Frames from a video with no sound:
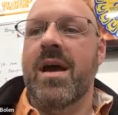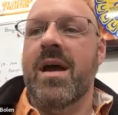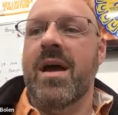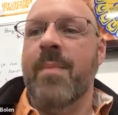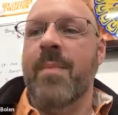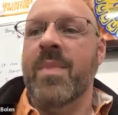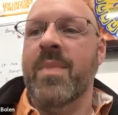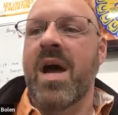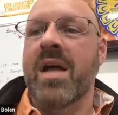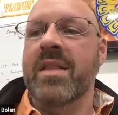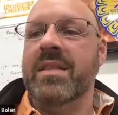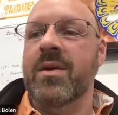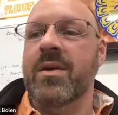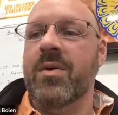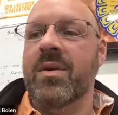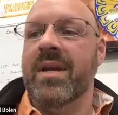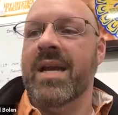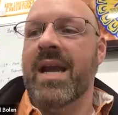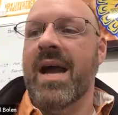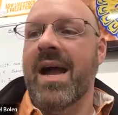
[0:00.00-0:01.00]
I'm not the
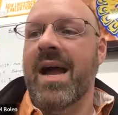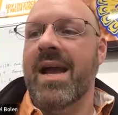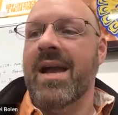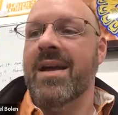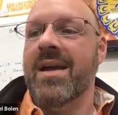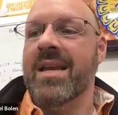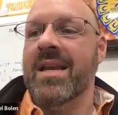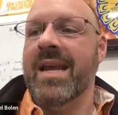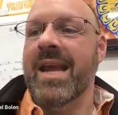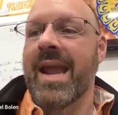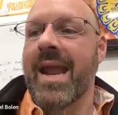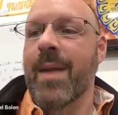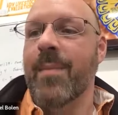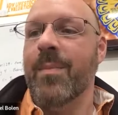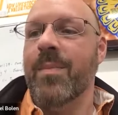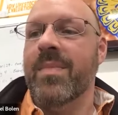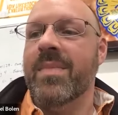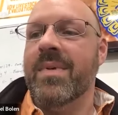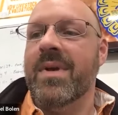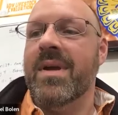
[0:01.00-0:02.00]
only guy in the game.